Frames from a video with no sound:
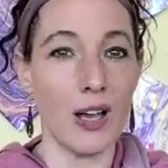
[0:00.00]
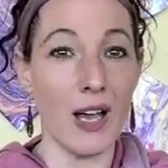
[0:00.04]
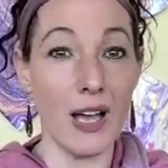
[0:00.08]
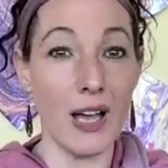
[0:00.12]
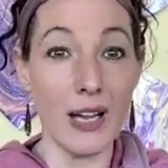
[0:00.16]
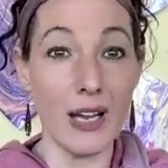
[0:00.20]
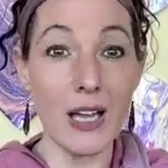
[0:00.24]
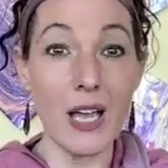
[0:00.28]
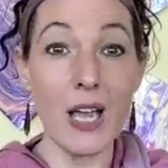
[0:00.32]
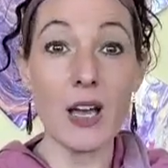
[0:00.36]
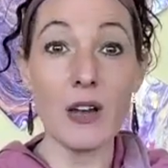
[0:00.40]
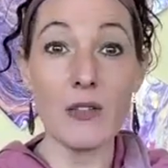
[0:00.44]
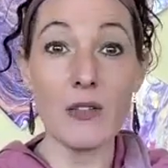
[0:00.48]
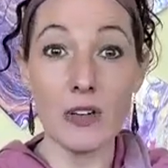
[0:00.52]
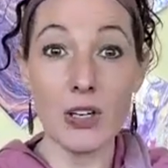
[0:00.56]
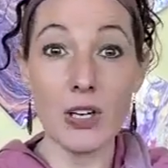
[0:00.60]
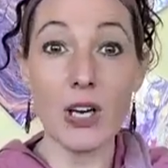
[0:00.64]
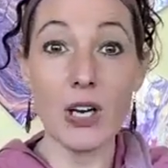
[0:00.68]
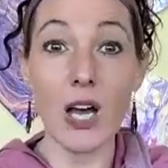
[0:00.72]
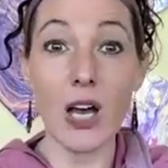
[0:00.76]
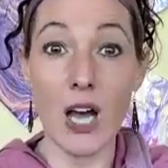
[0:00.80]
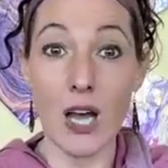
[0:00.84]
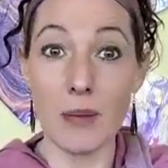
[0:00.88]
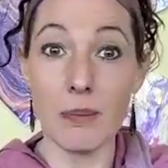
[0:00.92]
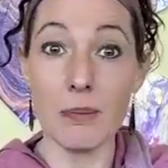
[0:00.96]
I have
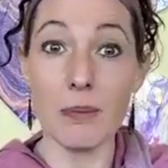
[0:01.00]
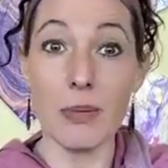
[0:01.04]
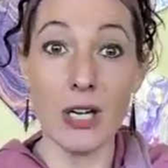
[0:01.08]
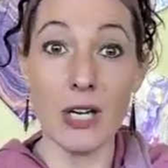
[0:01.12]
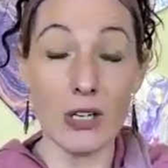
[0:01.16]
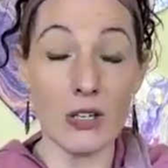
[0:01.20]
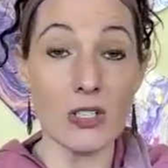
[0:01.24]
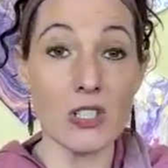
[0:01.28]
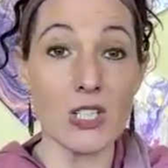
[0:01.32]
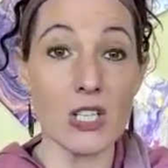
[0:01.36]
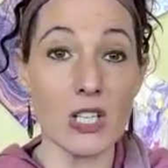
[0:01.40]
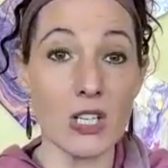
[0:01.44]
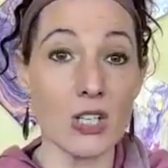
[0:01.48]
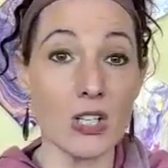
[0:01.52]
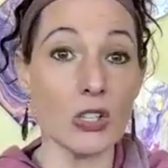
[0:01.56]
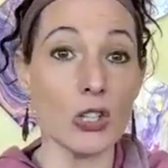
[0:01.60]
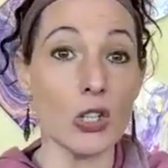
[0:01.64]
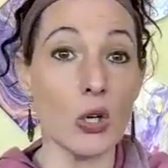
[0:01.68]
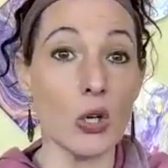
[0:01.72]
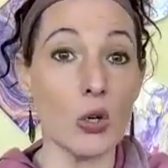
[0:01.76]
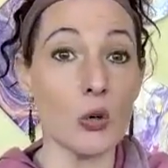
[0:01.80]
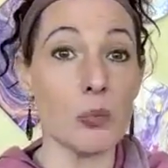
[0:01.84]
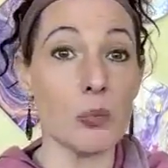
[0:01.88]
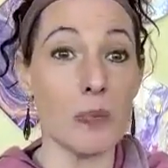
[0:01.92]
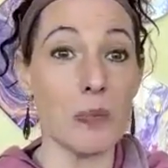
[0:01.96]
I'm parenting
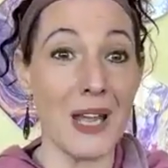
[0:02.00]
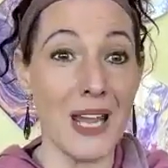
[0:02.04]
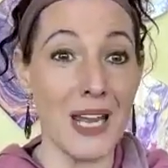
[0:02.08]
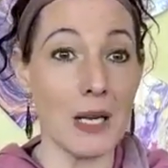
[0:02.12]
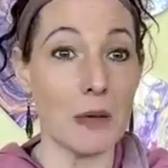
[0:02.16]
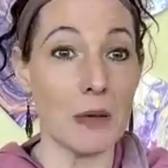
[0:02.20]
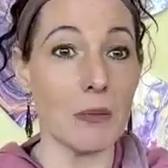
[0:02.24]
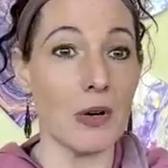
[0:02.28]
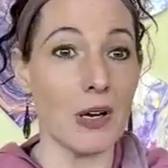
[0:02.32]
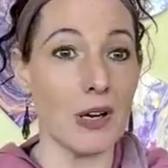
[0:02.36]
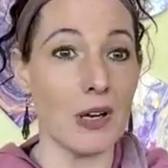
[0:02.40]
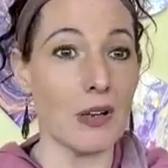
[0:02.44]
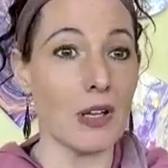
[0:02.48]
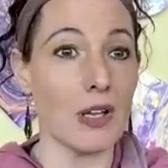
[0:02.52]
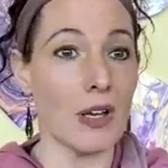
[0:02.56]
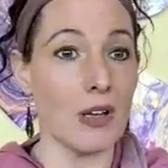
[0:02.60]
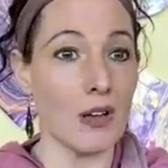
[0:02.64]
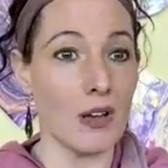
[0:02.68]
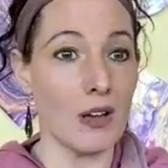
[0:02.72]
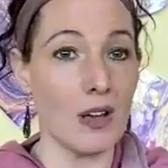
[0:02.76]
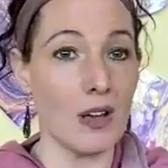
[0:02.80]
alone pain body.